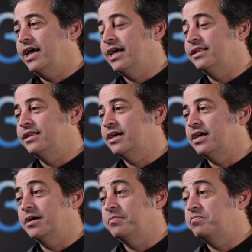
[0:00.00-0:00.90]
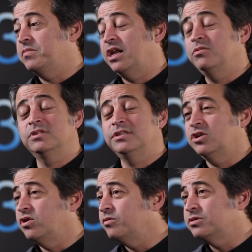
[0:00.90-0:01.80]
And, um, and it was,
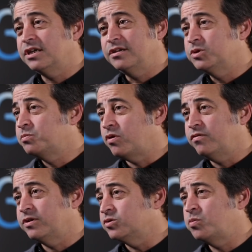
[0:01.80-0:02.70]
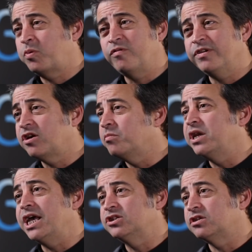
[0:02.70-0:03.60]
you know, it was, it was perfect. It was a perfect
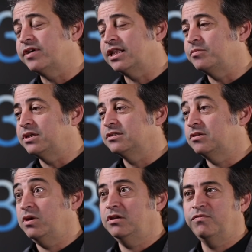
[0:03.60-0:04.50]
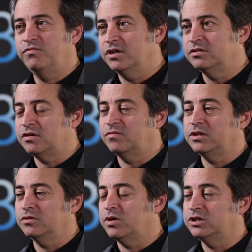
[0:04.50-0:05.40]
combination of elements to make you feel
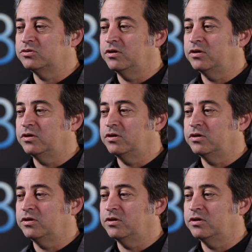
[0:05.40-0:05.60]
something quite